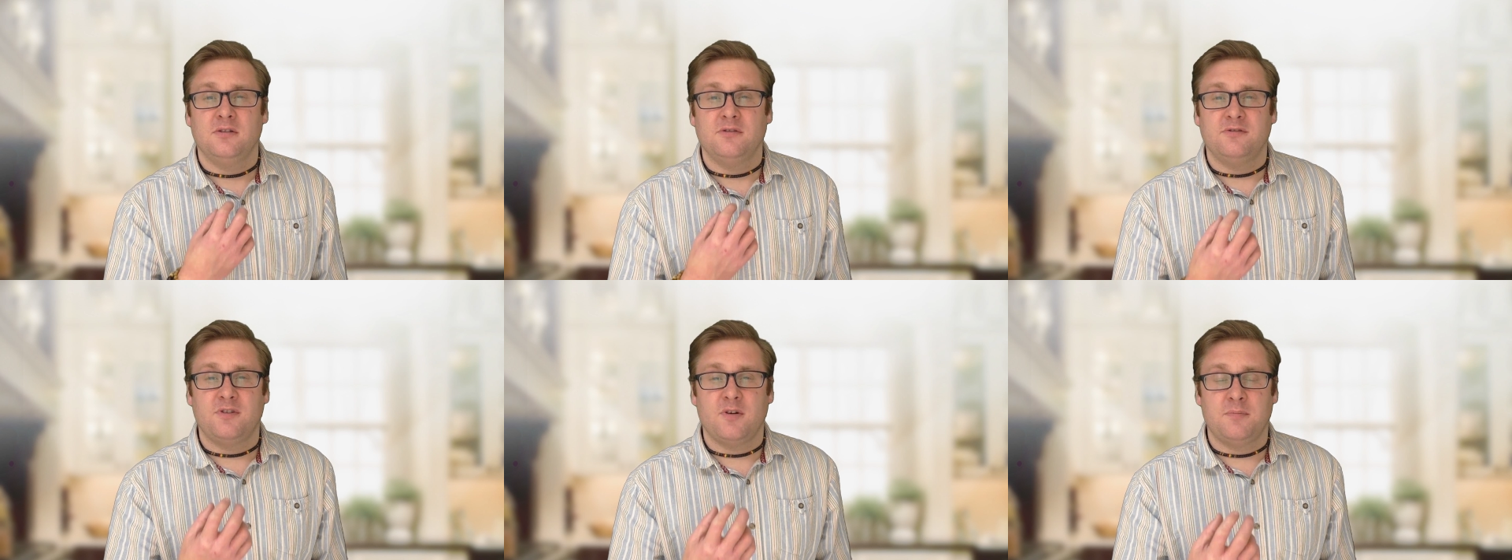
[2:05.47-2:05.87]

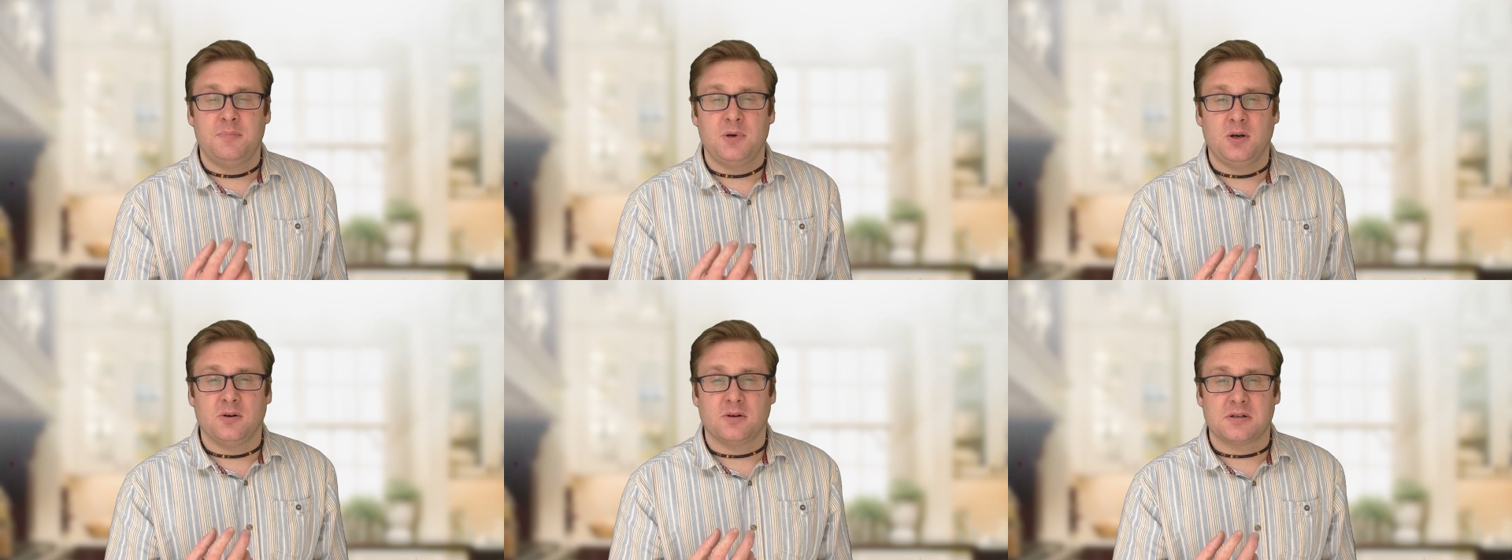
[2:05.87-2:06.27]
for
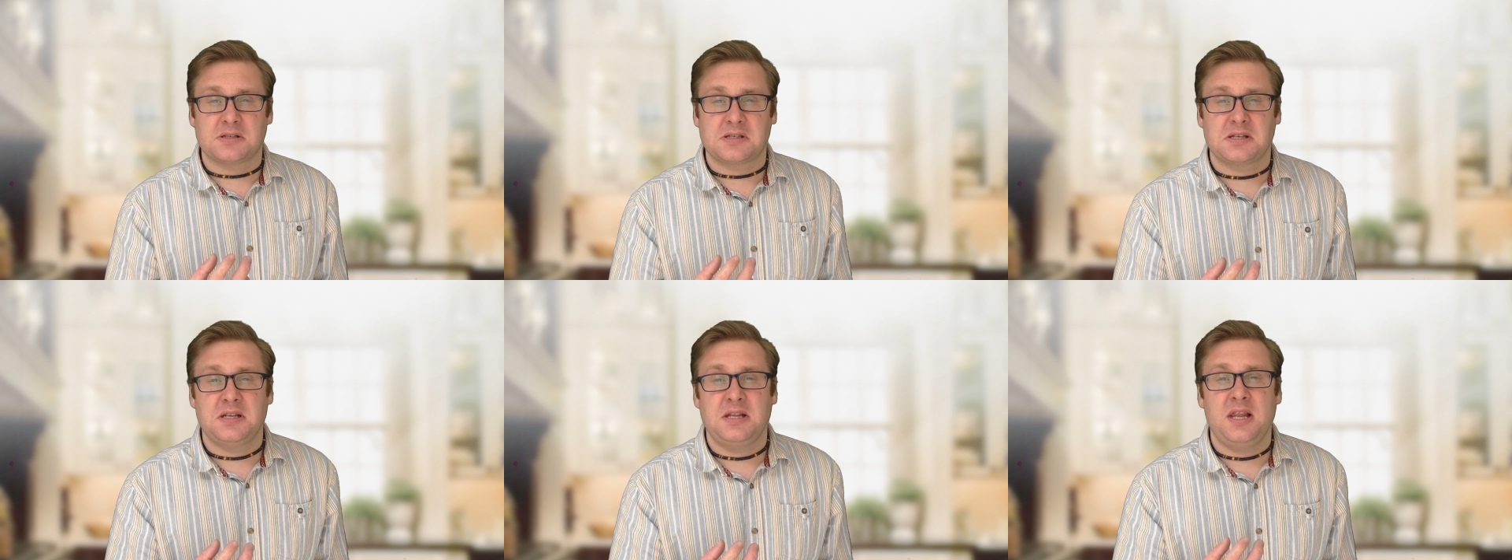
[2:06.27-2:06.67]

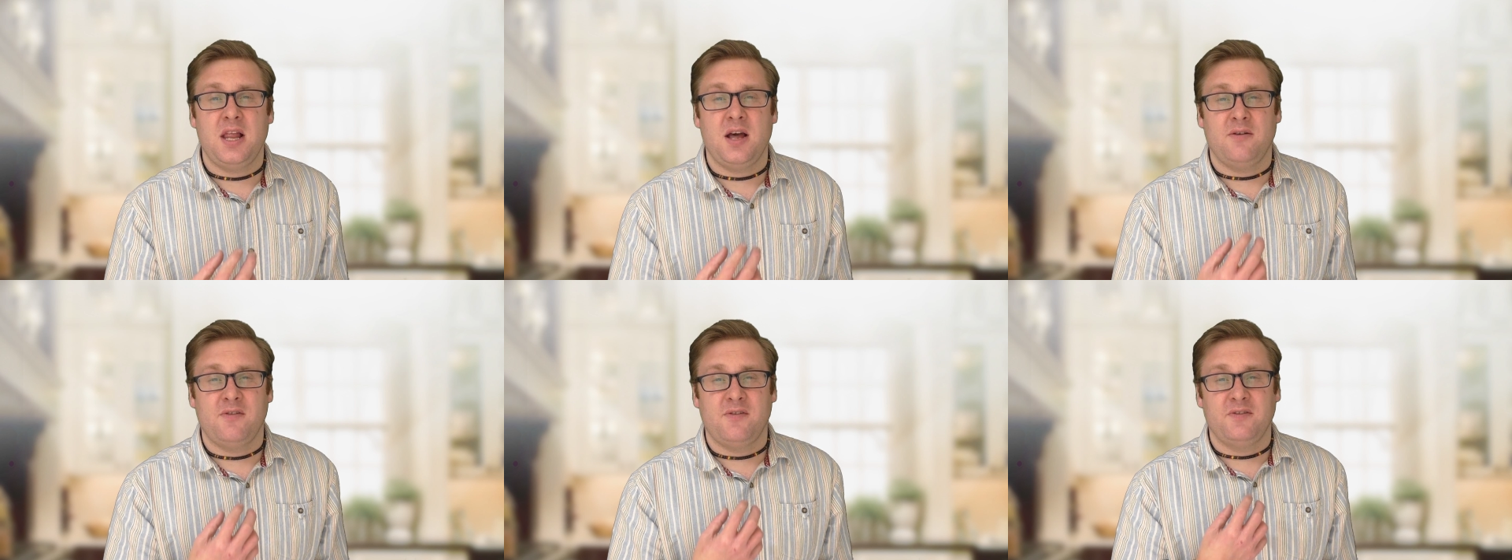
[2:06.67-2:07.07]
books,
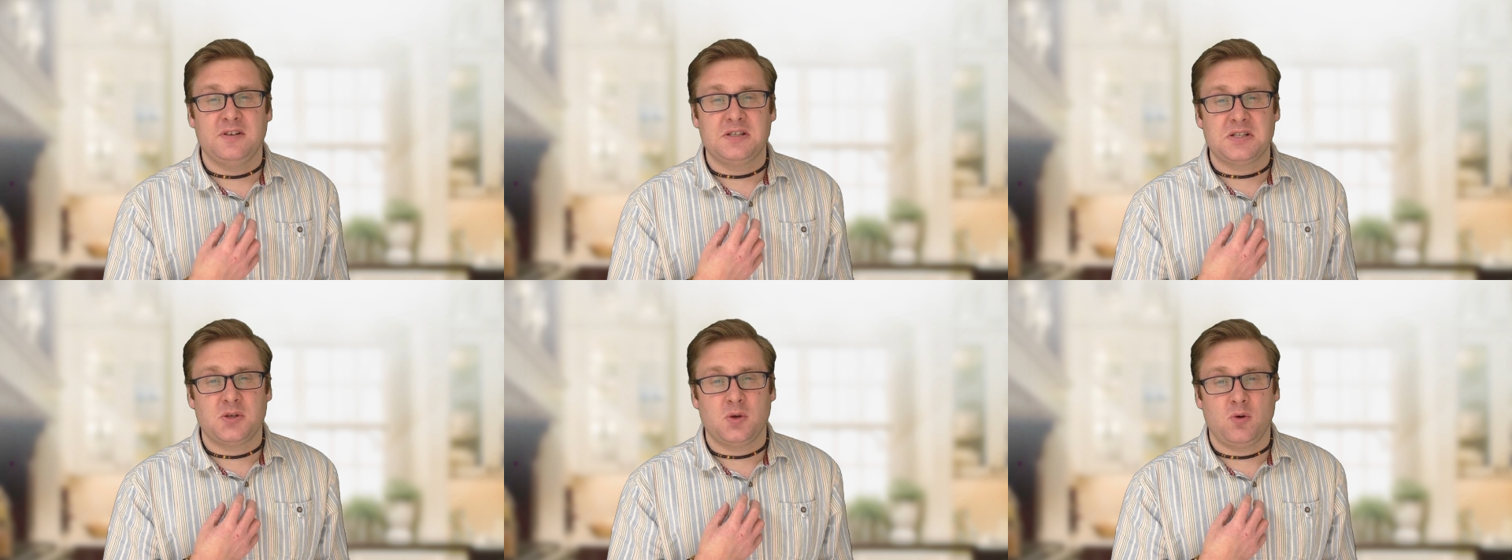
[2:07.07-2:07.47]
love of
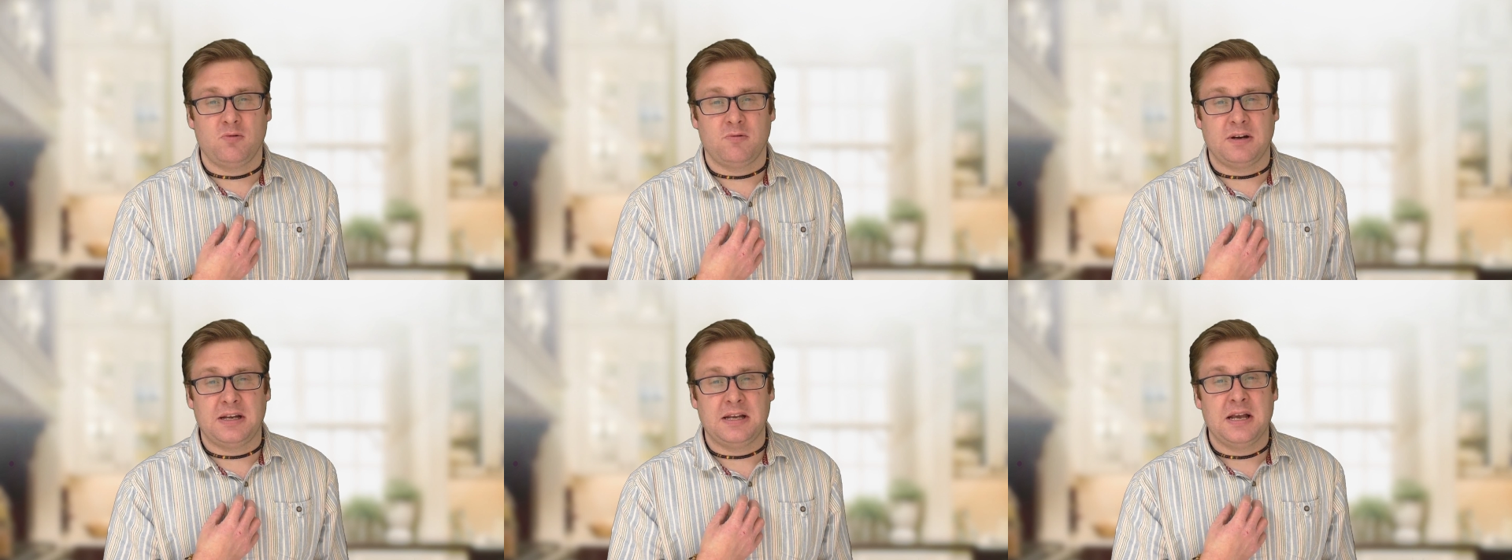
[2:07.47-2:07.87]
a
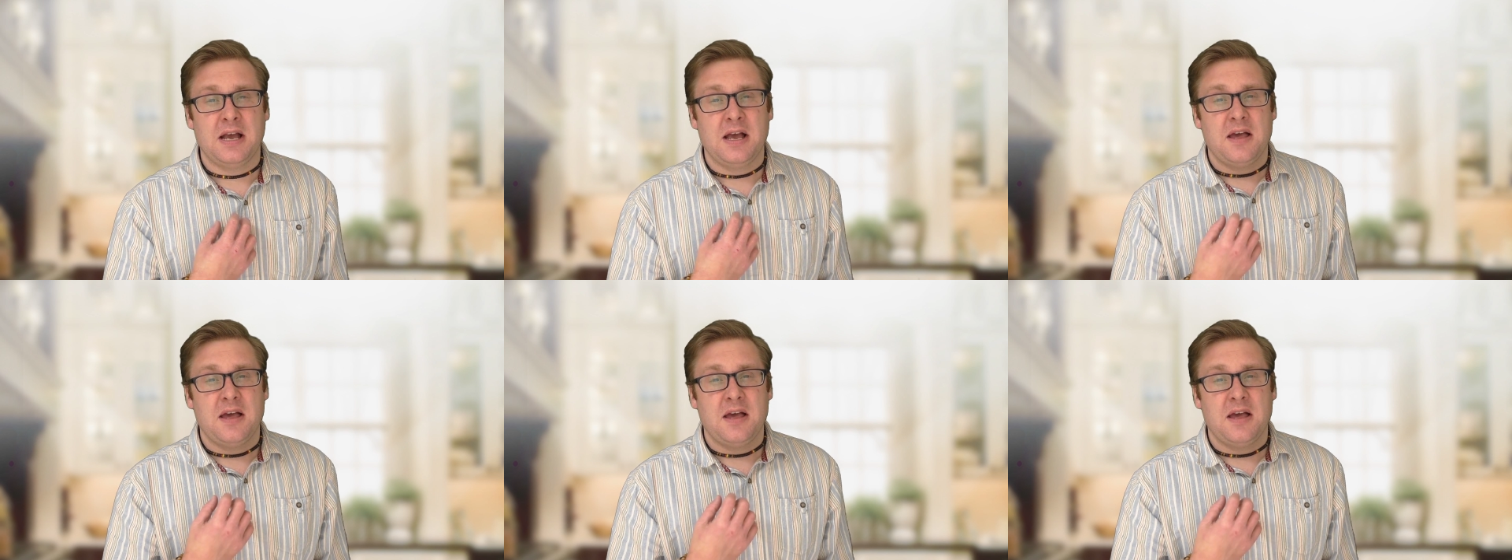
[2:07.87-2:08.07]
story.